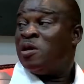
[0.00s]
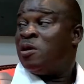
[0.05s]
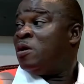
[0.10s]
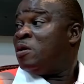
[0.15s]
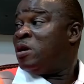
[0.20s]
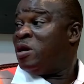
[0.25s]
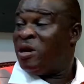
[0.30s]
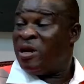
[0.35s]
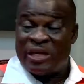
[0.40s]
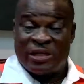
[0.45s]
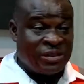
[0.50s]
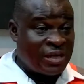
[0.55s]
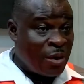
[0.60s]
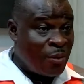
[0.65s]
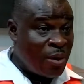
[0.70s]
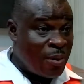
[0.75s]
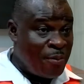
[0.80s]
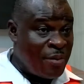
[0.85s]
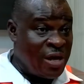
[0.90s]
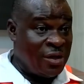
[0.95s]
let our
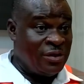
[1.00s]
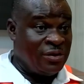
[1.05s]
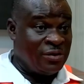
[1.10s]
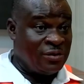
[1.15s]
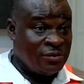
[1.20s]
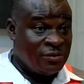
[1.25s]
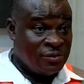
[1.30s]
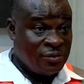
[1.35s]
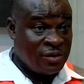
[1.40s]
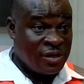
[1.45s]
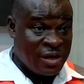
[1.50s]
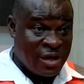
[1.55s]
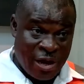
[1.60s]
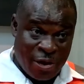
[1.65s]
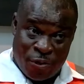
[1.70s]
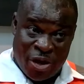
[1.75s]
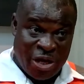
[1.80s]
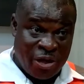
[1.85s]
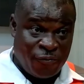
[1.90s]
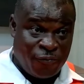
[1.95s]
men get
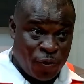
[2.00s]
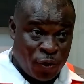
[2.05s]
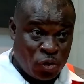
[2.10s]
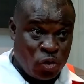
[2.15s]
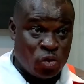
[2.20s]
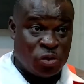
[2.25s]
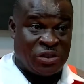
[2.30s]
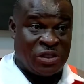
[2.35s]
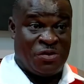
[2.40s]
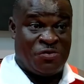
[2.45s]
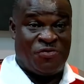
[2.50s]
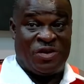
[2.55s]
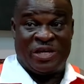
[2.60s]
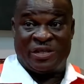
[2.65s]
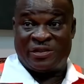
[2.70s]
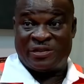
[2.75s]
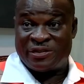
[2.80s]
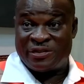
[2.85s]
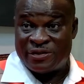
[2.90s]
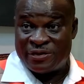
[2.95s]
ready for those
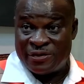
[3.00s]
areas.